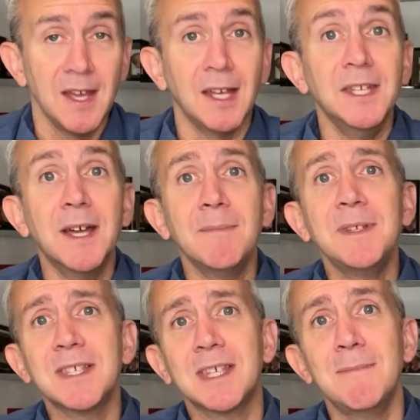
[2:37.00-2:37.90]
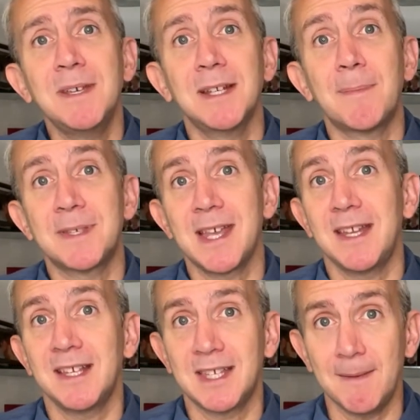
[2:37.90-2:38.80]
Numbness can be an
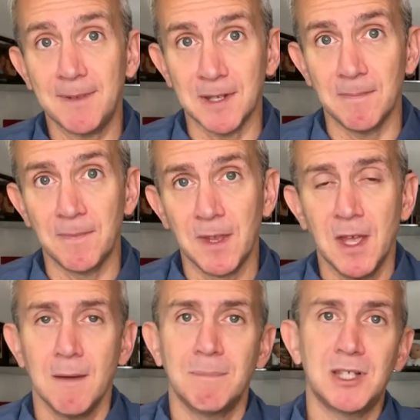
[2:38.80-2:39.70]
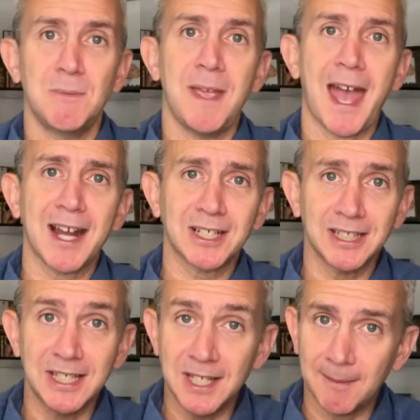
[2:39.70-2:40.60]
upsetting symptom, but to be
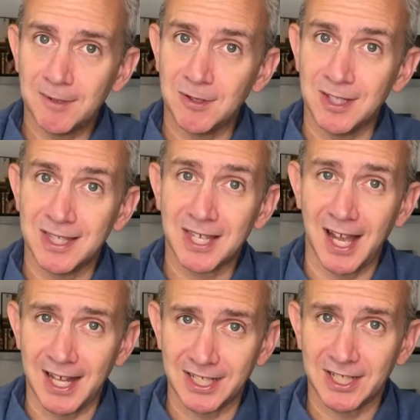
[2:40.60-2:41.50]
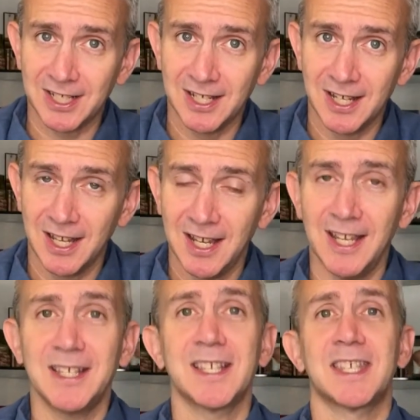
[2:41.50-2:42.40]
actually numb to the touch
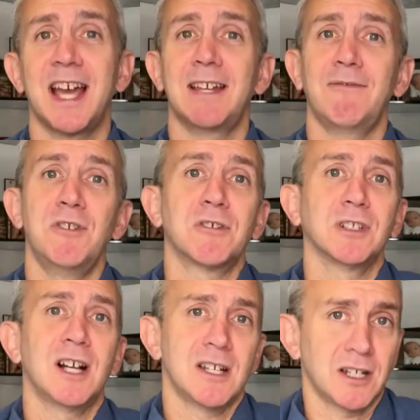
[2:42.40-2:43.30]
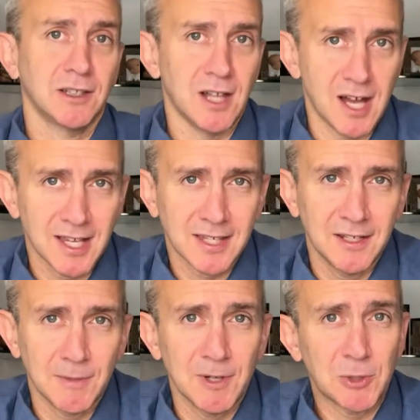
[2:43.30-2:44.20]
is a sign of neurologic loss and
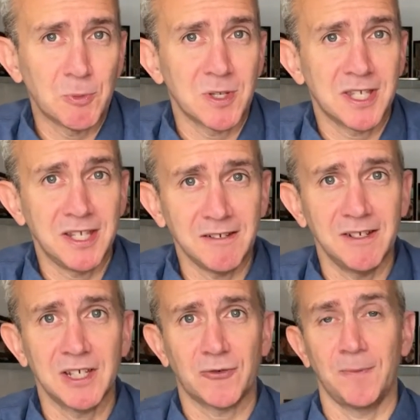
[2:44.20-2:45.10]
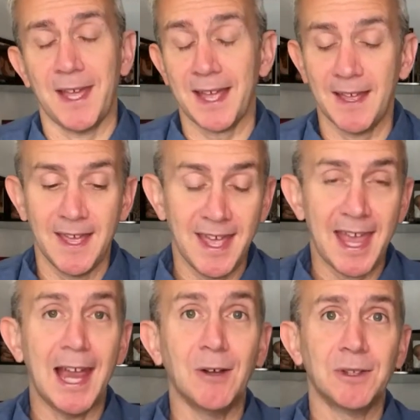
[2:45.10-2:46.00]
is much more serious from the
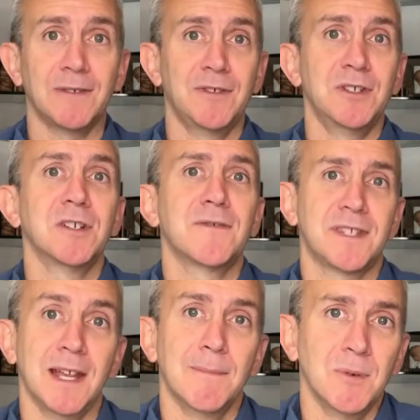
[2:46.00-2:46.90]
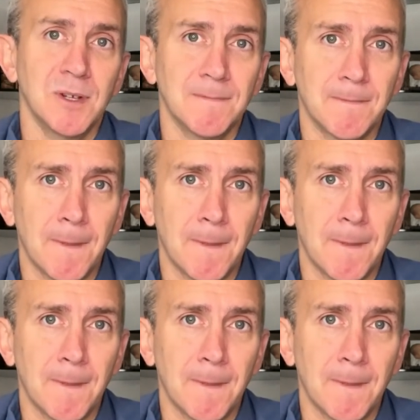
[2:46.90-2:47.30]
health of the nerve standpoint.